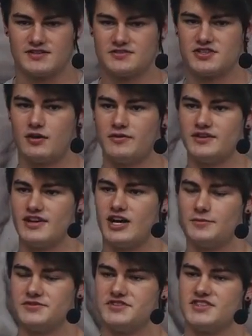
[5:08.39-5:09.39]
So it
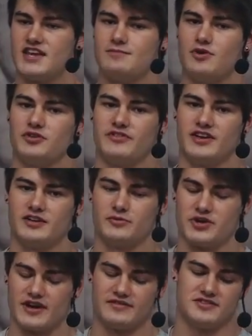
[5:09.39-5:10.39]
helps to stay motivated
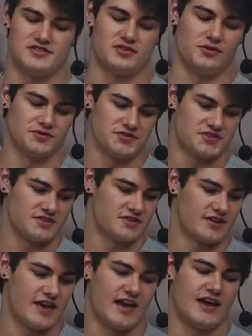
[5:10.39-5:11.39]
when you have these goals,
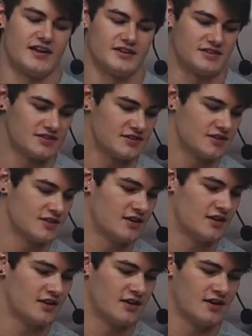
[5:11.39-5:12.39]
and
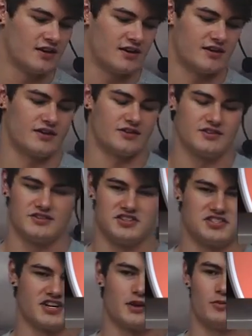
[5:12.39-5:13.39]
you
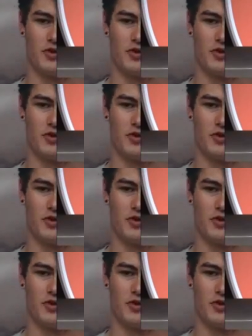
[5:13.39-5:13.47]
just kind